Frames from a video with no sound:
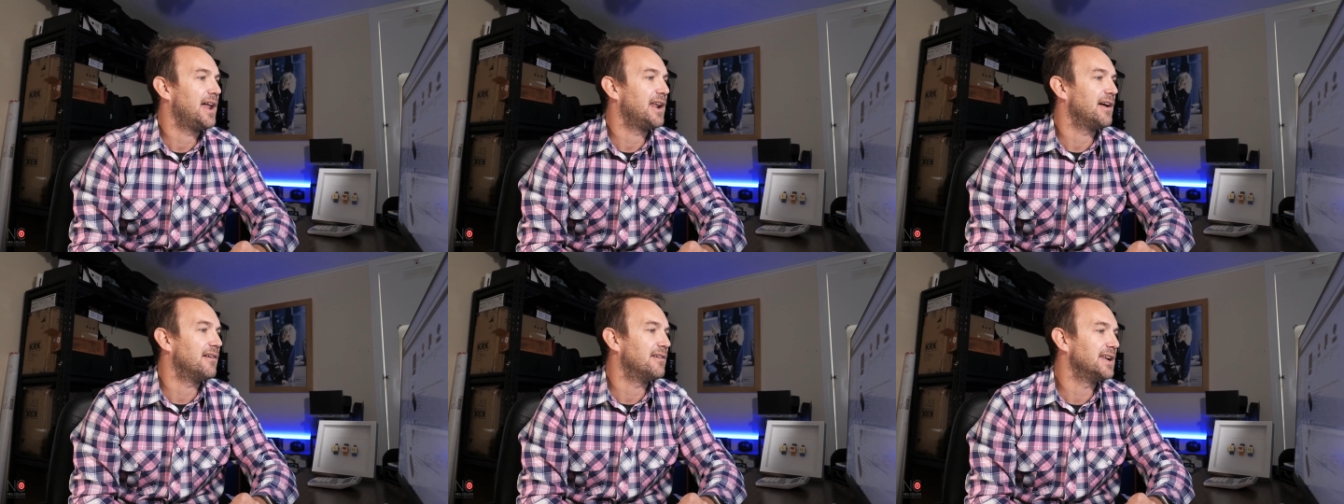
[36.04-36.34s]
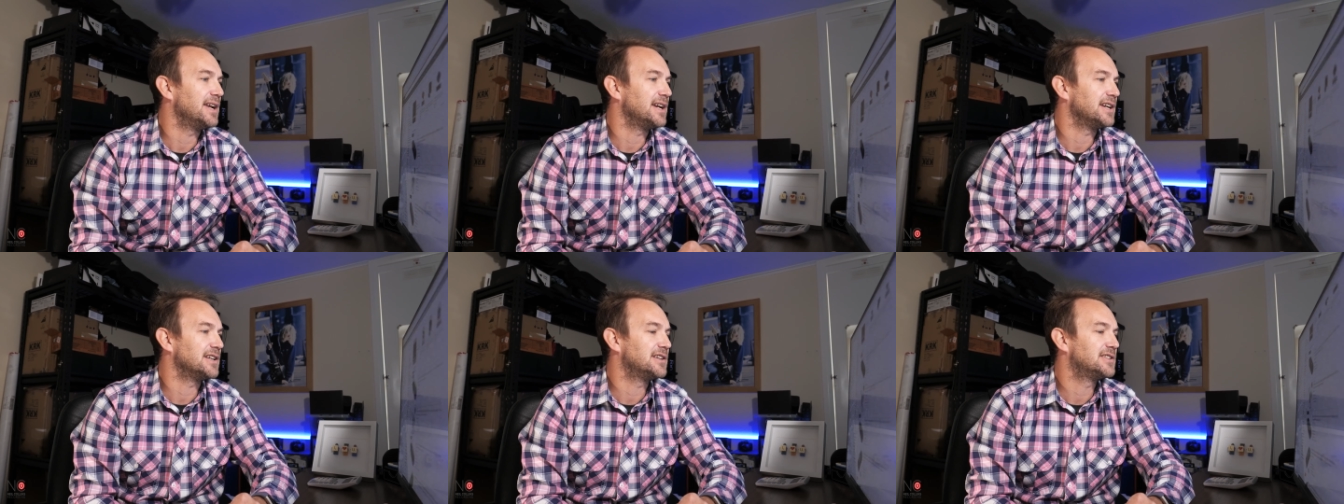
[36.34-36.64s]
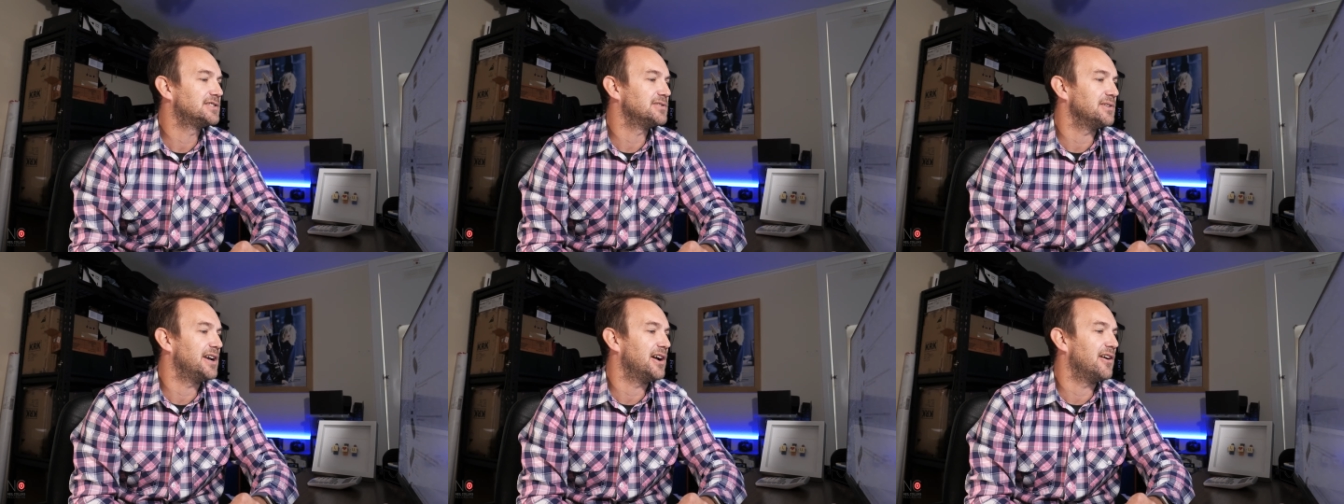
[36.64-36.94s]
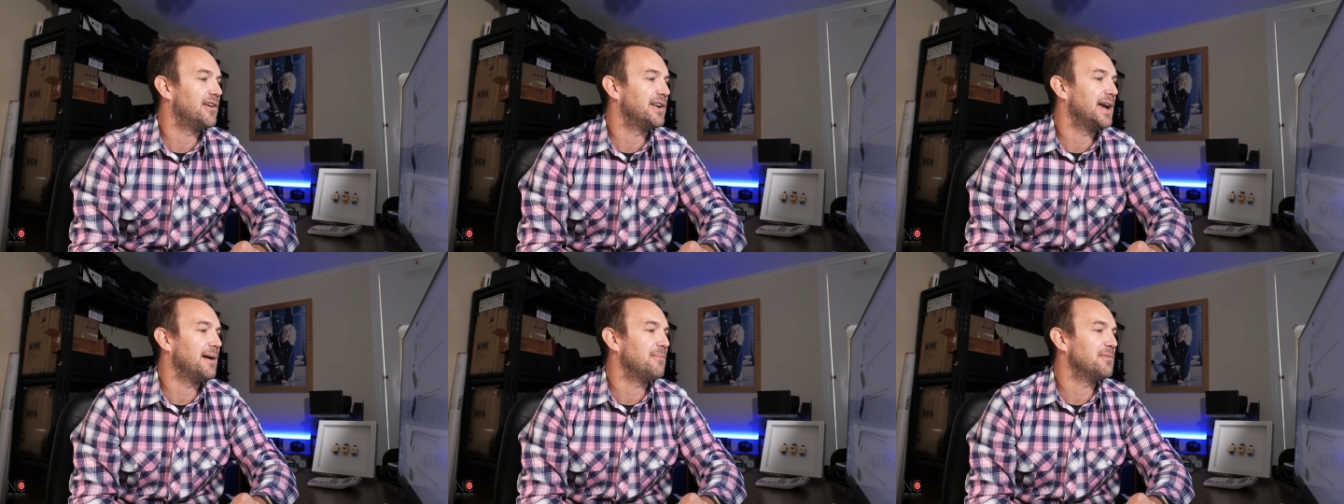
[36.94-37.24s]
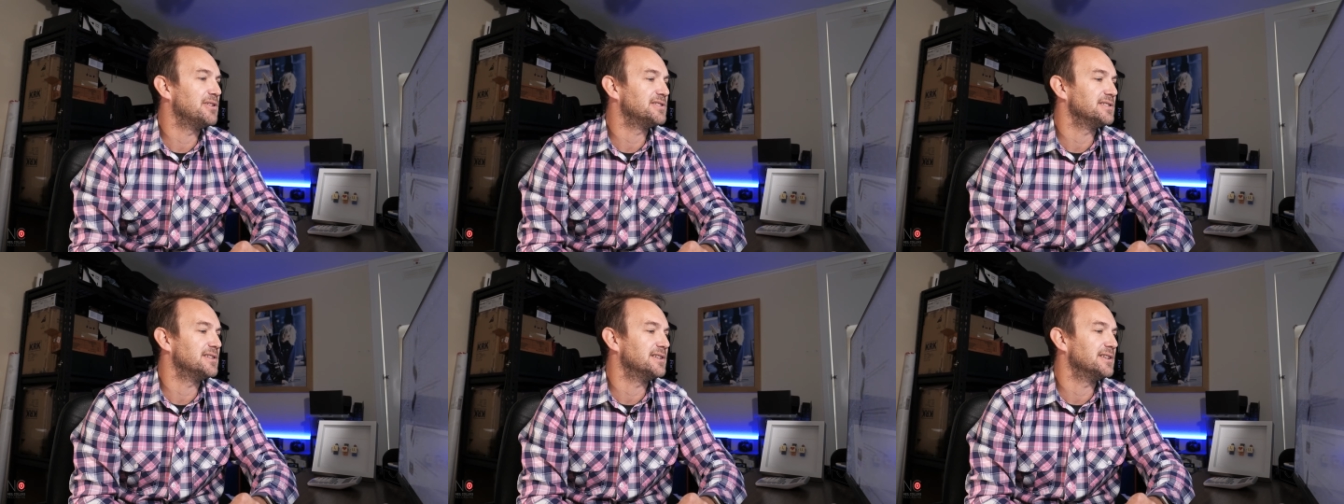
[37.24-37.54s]
And I'll link to it on
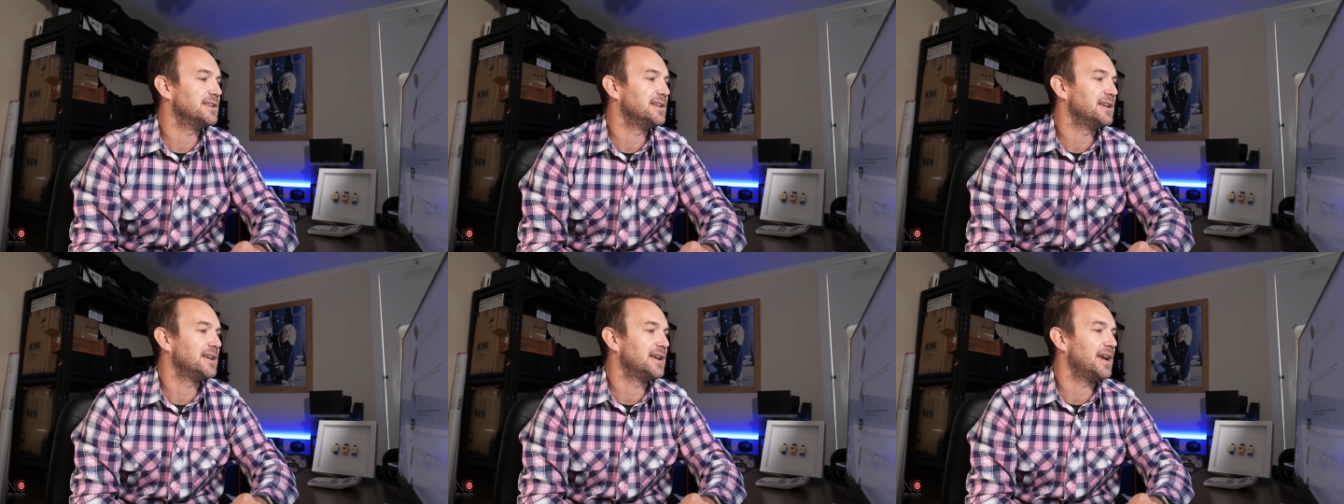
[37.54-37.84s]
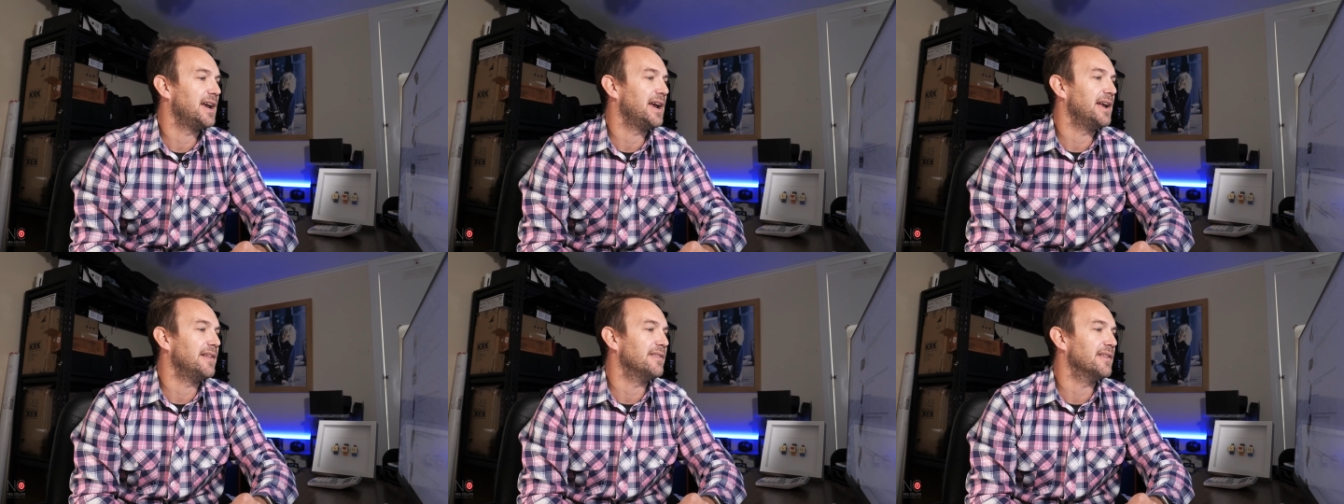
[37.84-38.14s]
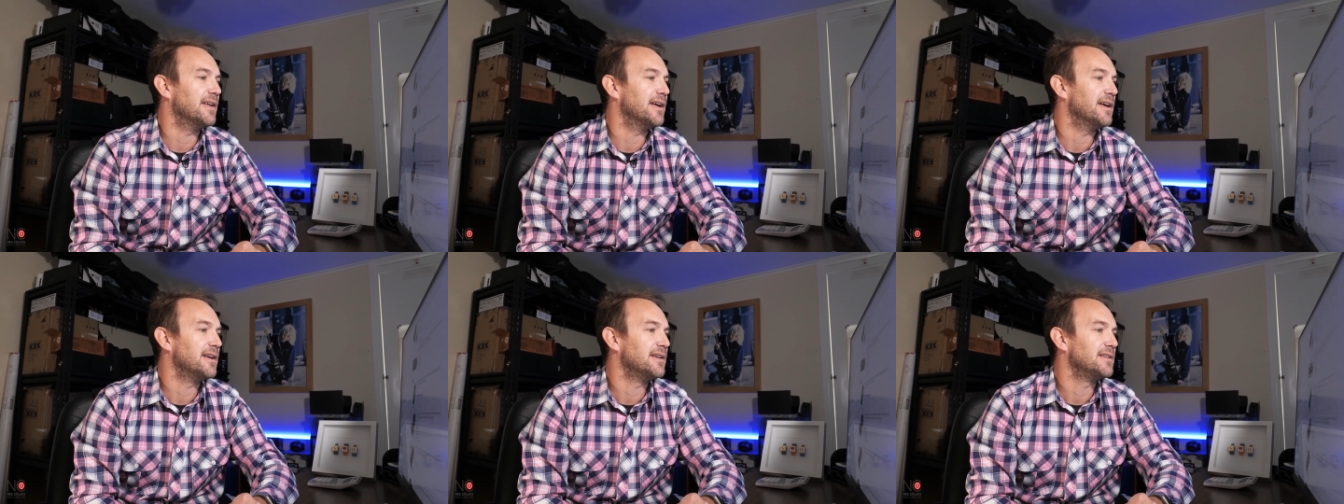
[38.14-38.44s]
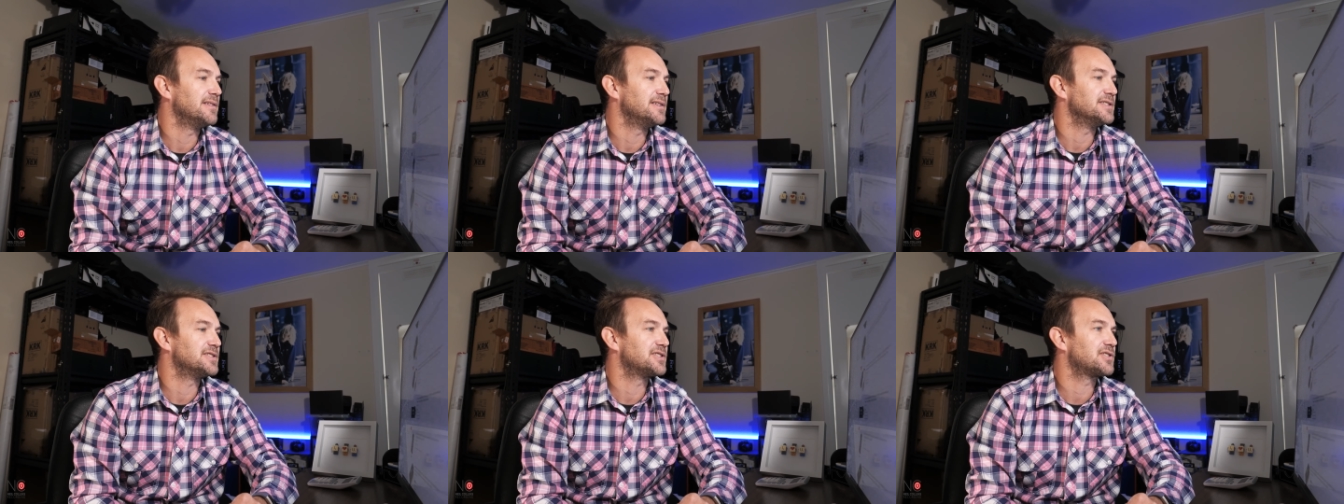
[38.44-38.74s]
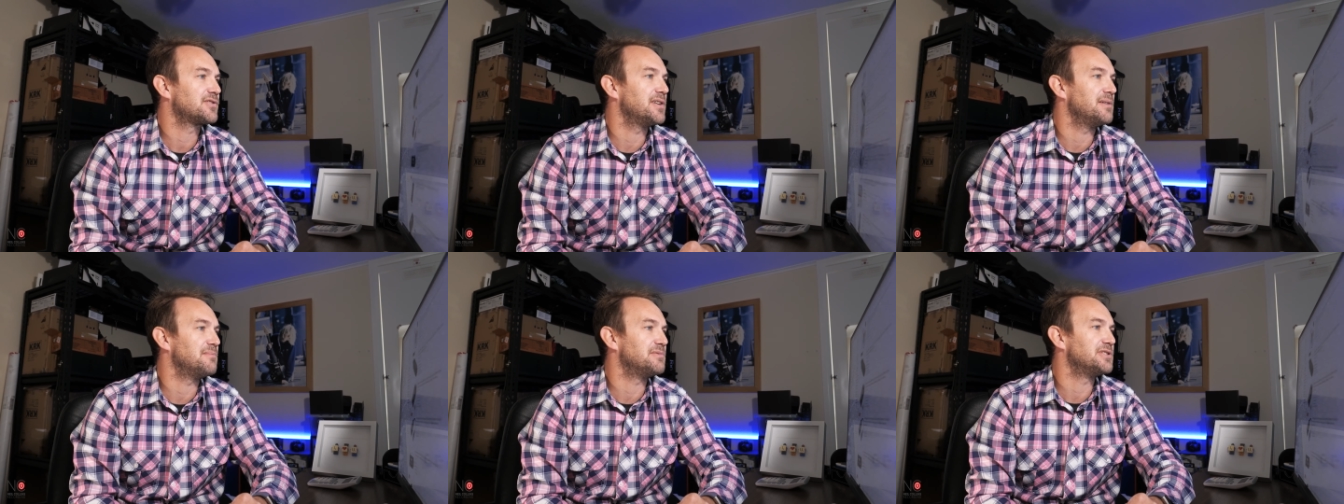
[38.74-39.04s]
Amazon in the
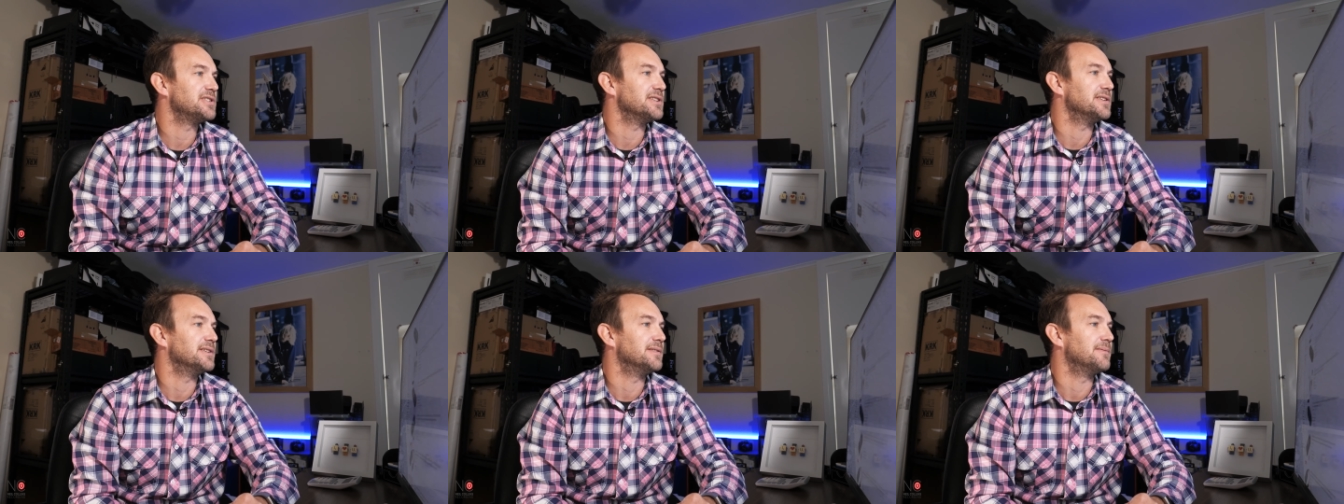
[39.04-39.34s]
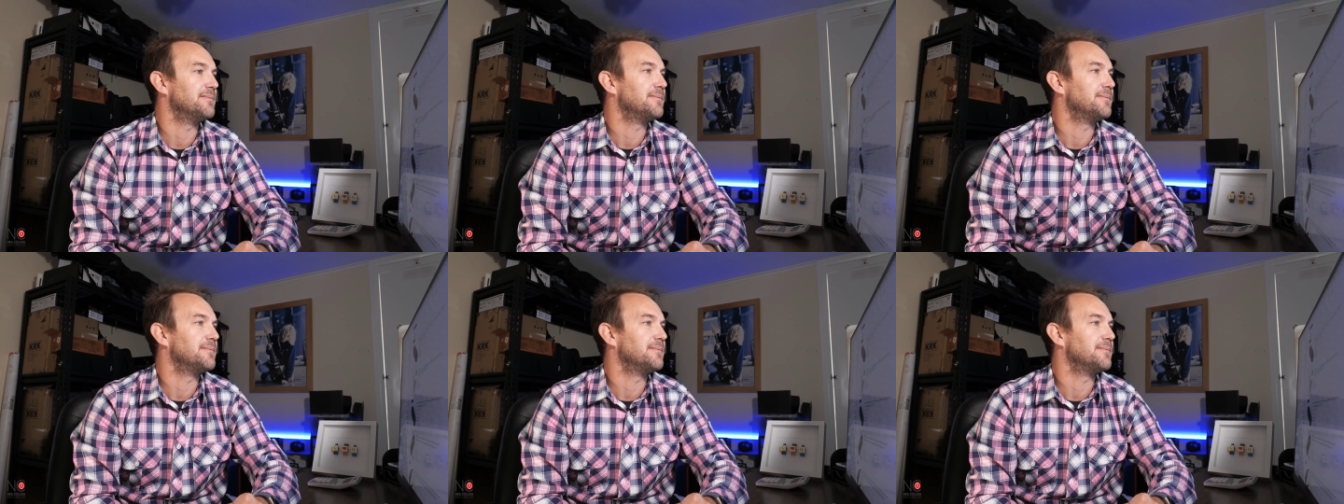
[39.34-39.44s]
description.